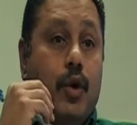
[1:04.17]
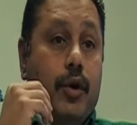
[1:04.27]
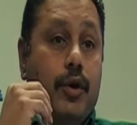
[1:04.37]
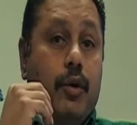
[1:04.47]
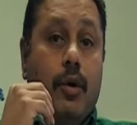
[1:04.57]

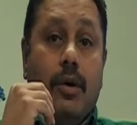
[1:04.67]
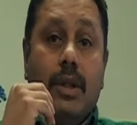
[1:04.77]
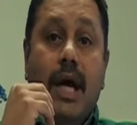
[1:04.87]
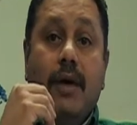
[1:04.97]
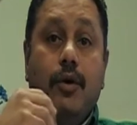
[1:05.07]
are
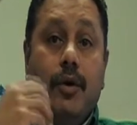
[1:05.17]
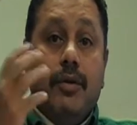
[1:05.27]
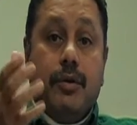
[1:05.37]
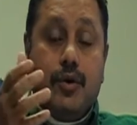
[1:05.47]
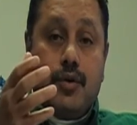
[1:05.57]
a lot of your
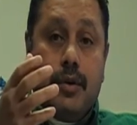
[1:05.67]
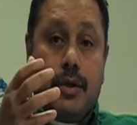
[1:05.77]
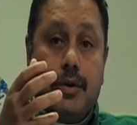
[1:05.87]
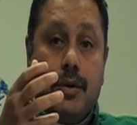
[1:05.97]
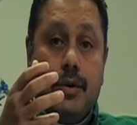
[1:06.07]

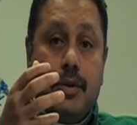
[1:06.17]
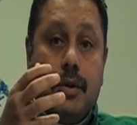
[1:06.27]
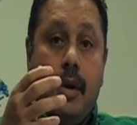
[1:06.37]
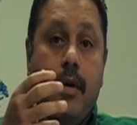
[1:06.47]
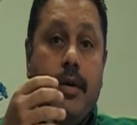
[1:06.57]
infrastructures.
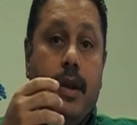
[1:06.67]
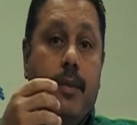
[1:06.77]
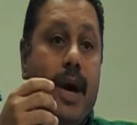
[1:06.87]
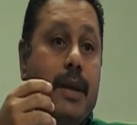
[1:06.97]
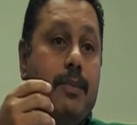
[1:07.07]

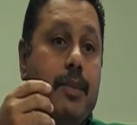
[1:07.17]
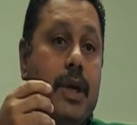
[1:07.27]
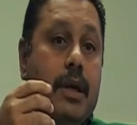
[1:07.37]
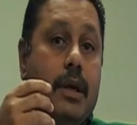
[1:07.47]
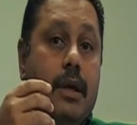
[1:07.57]
They might
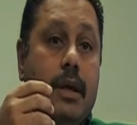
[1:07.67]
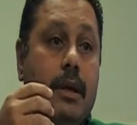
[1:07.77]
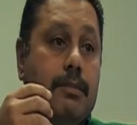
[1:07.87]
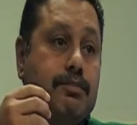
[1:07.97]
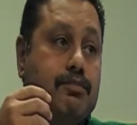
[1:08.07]
be